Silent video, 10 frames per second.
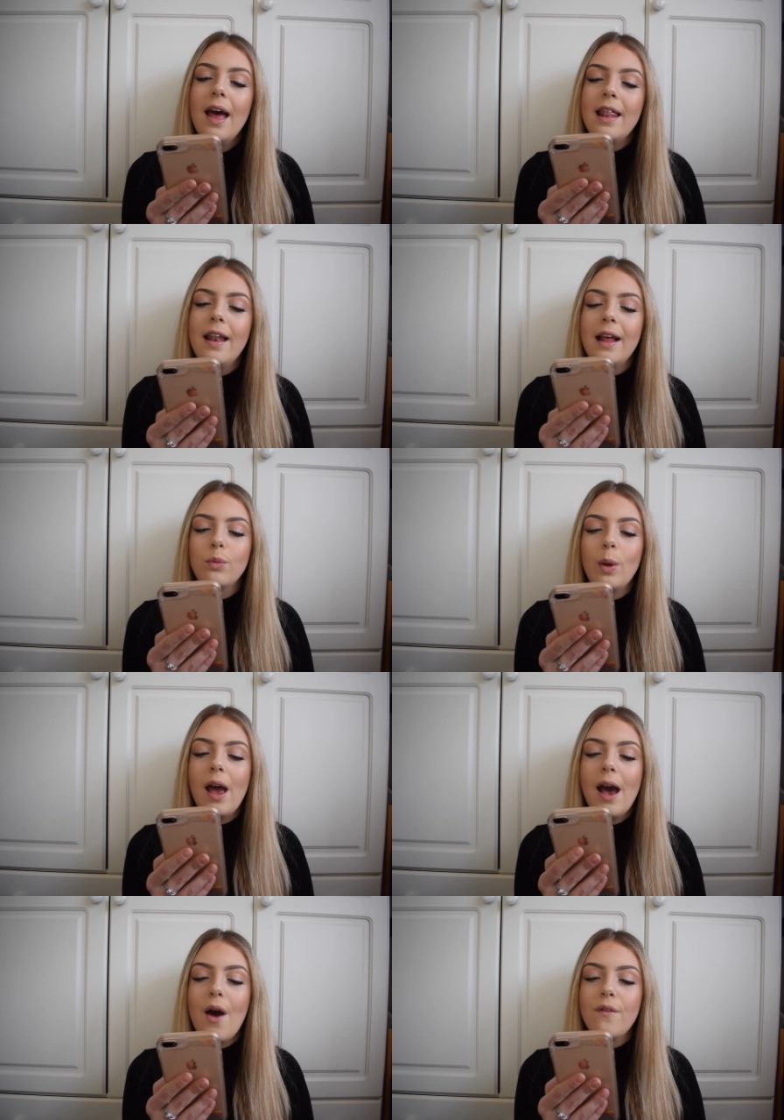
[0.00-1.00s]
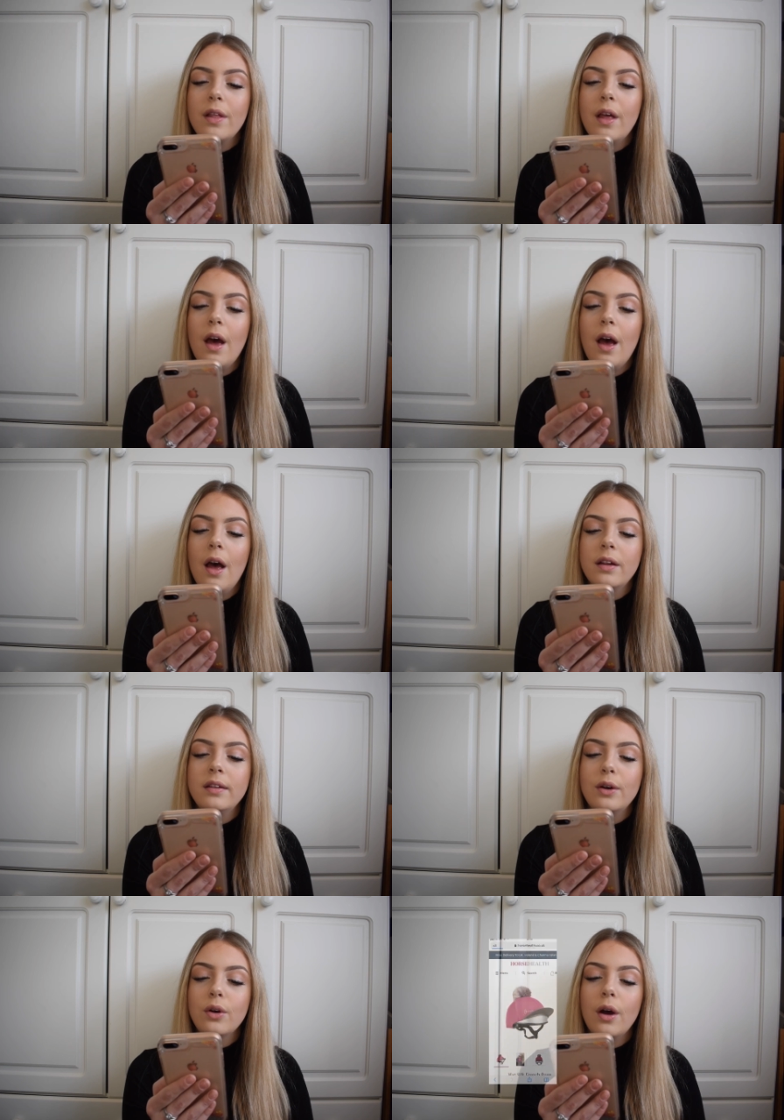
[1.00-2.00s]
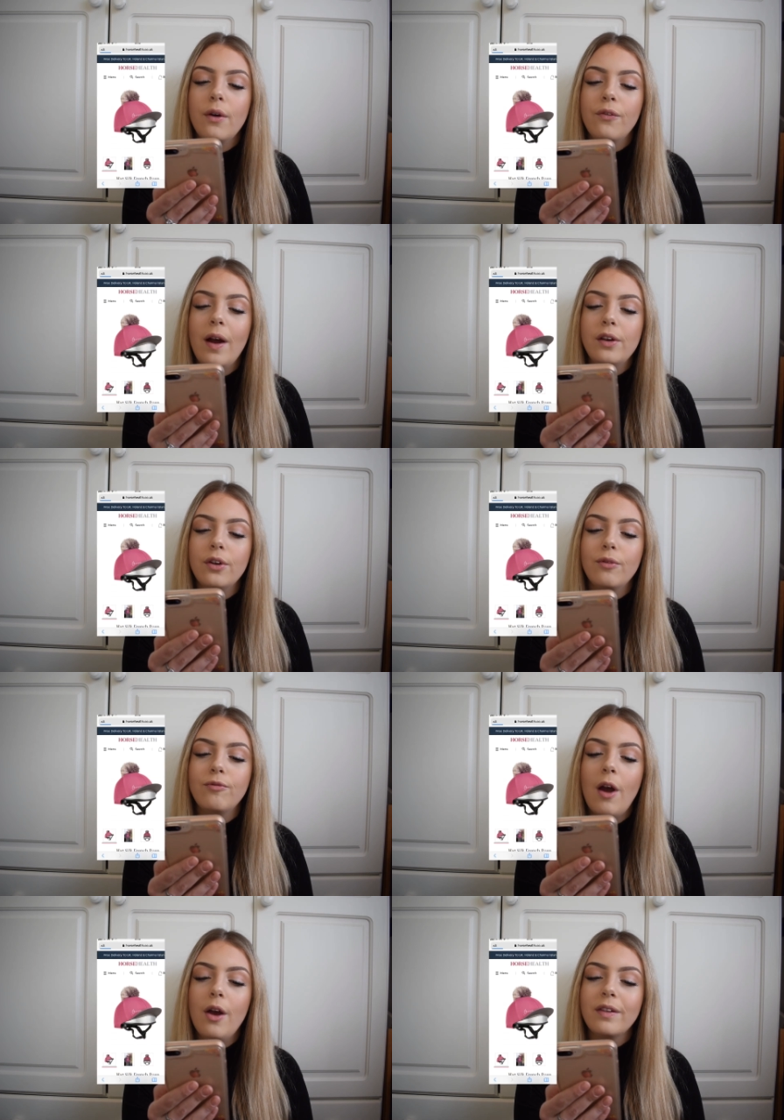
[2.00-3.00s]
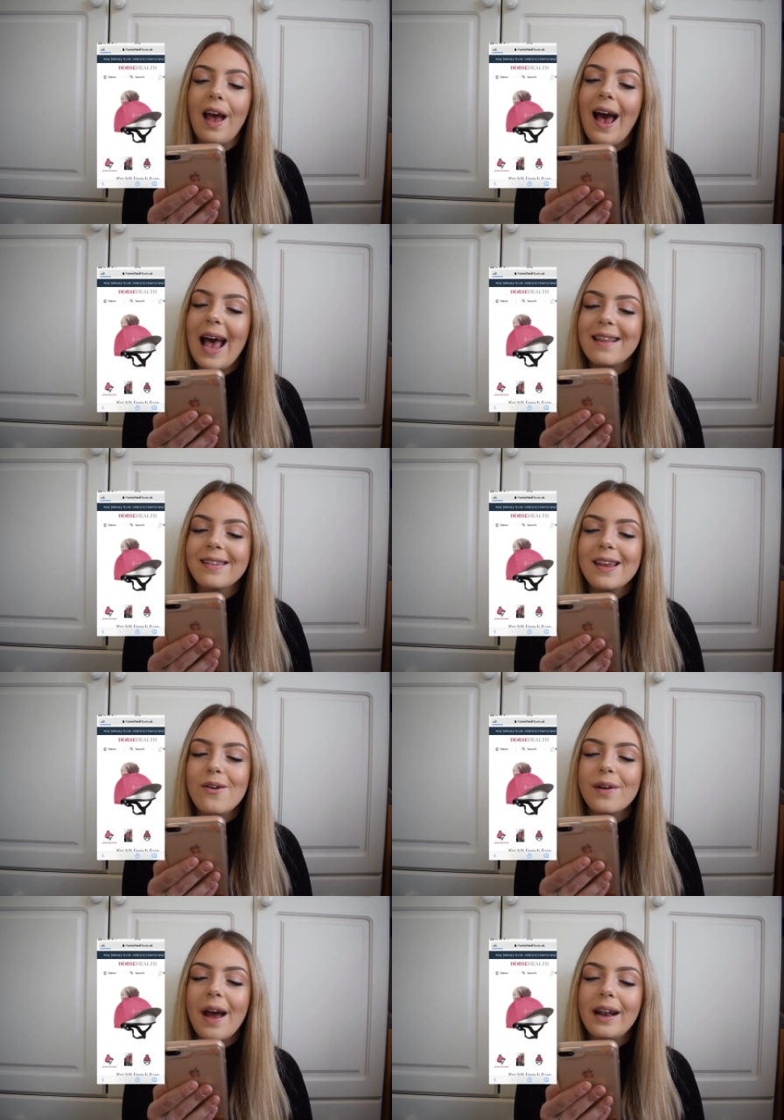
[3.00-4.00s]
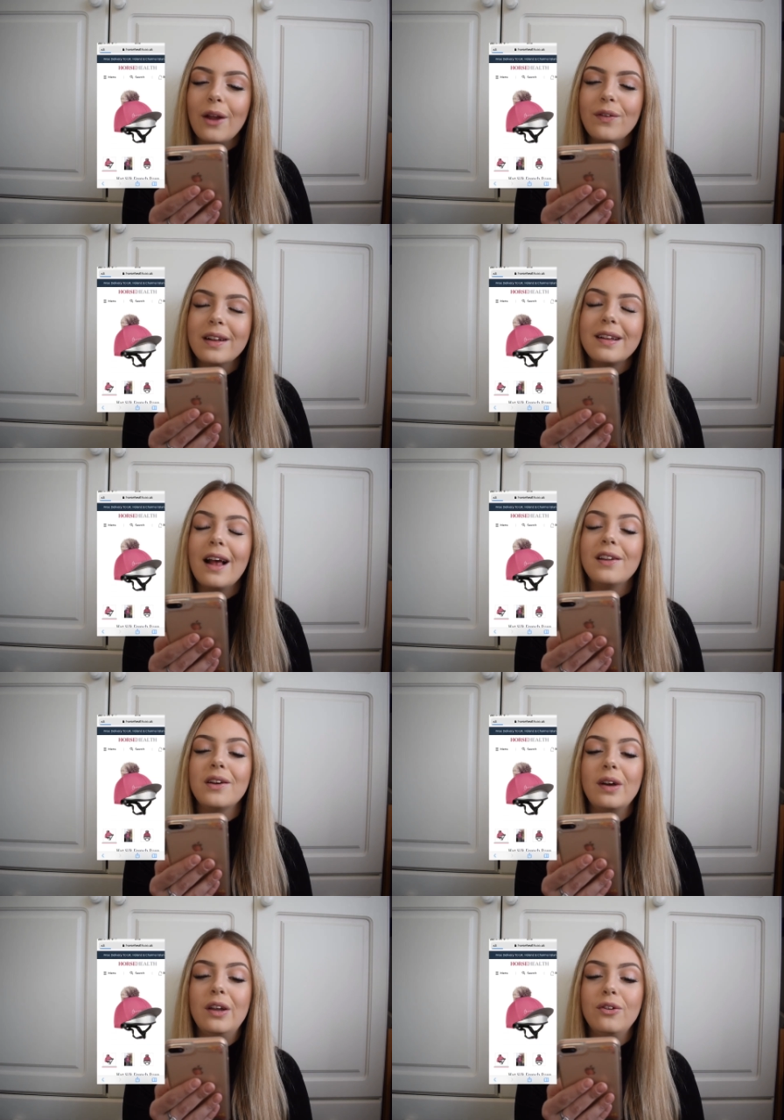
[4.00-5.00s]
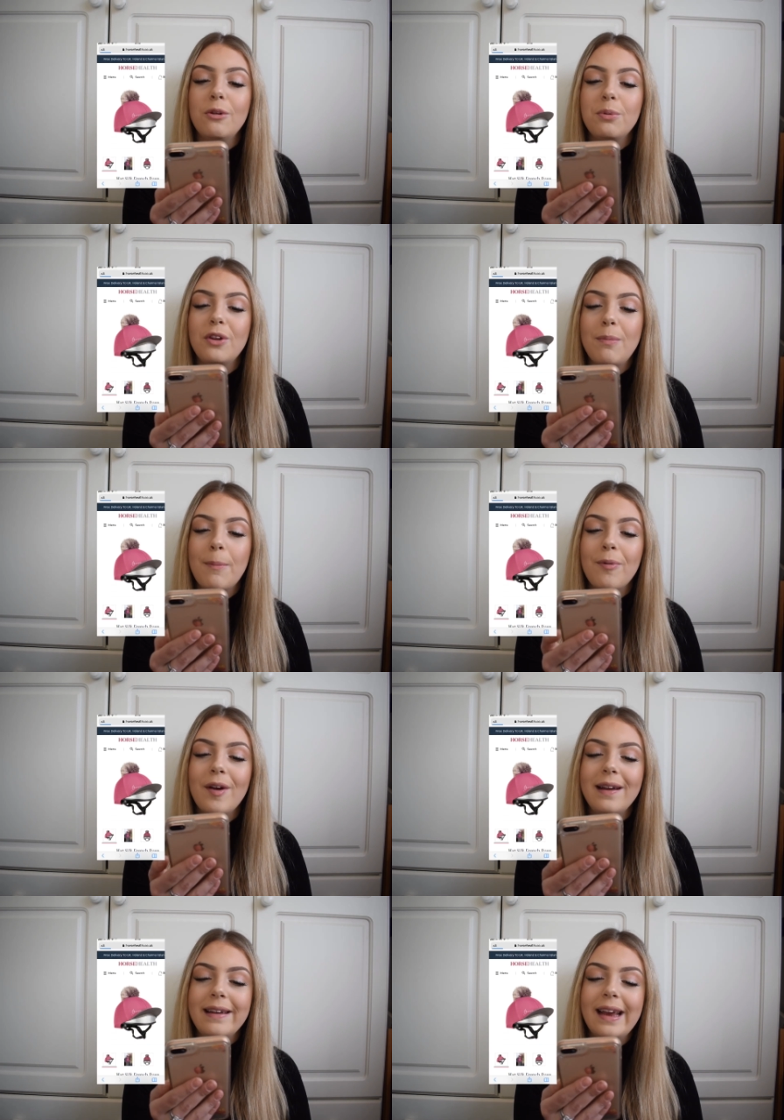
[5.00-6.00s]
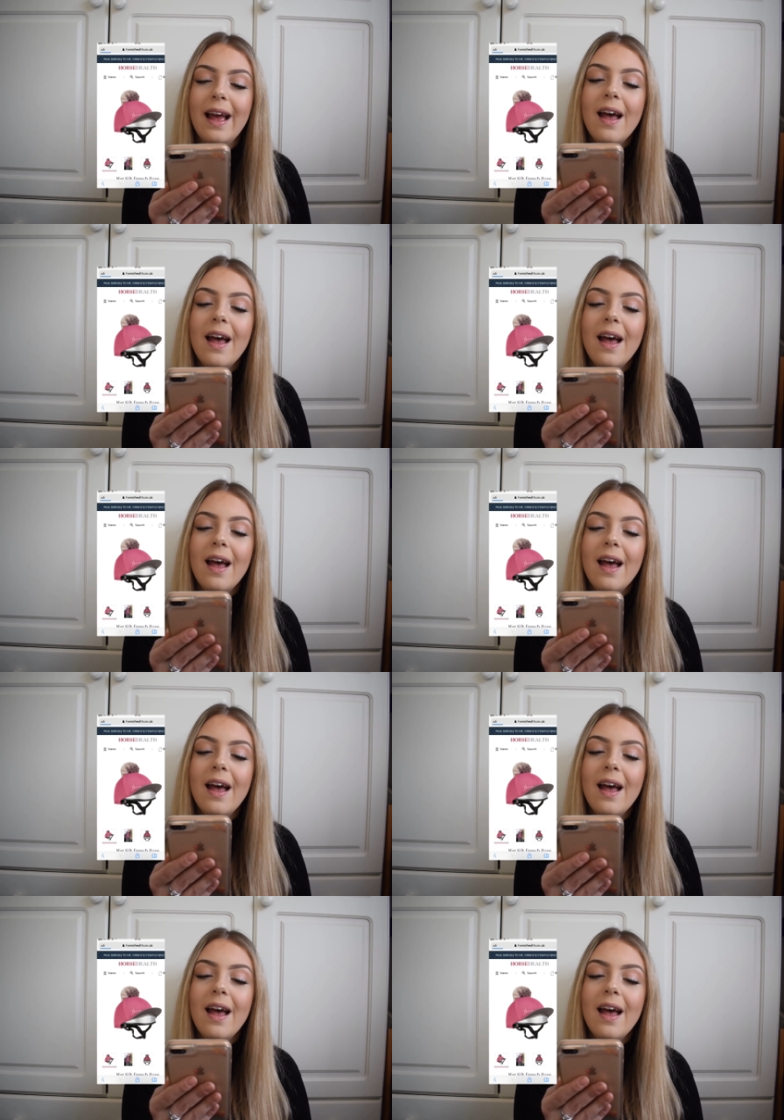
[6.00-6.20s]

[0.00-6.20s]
And then next we have the silk French Rose Hatsilk, and I think this Hatsilk is super super pretty,